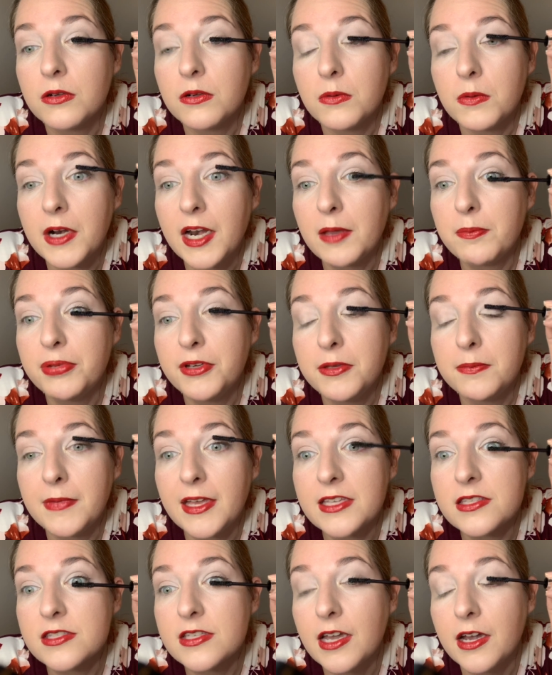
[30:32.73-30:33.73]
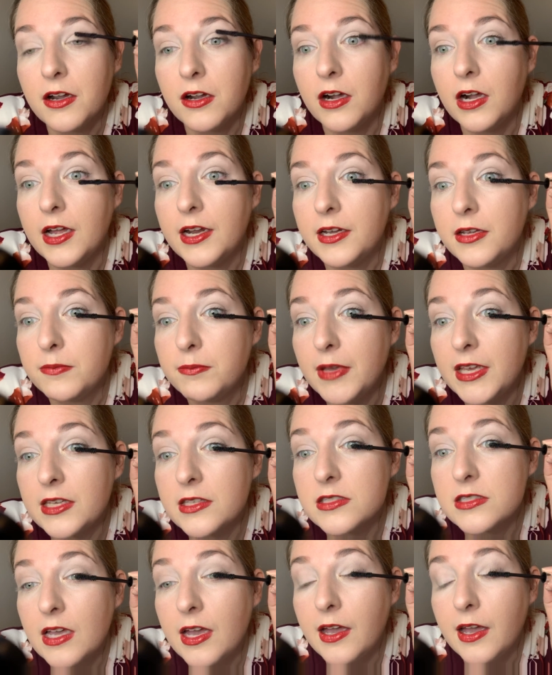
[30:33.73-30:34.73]
when I put mascara on, it
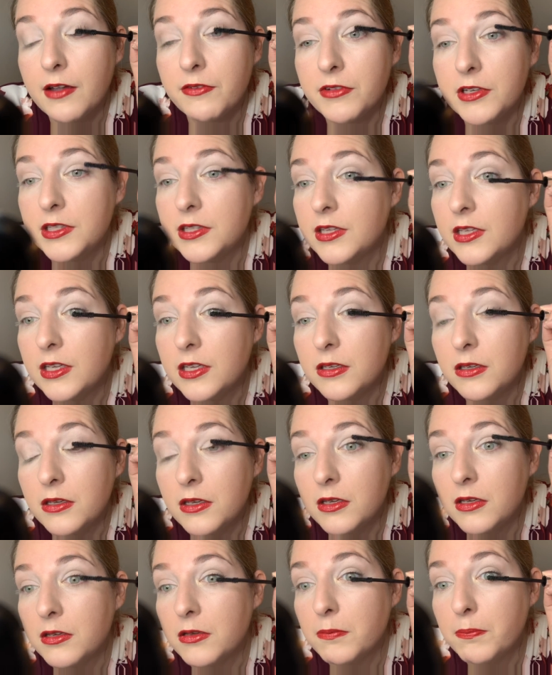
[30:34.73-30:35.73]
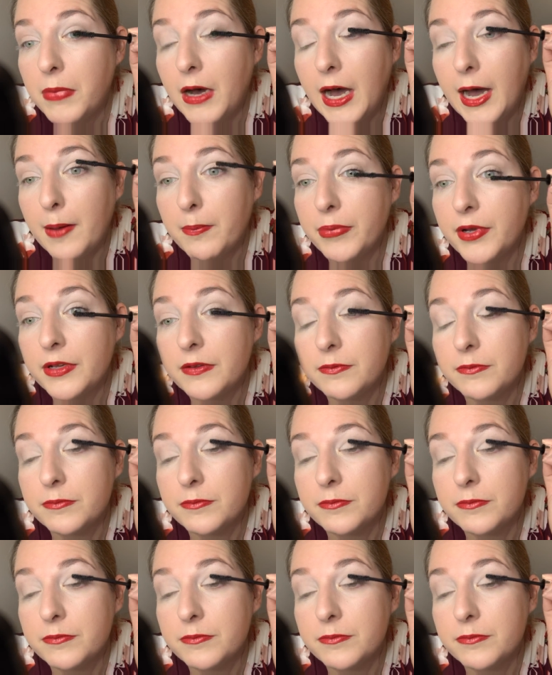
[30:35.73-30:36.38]
makes everything pop.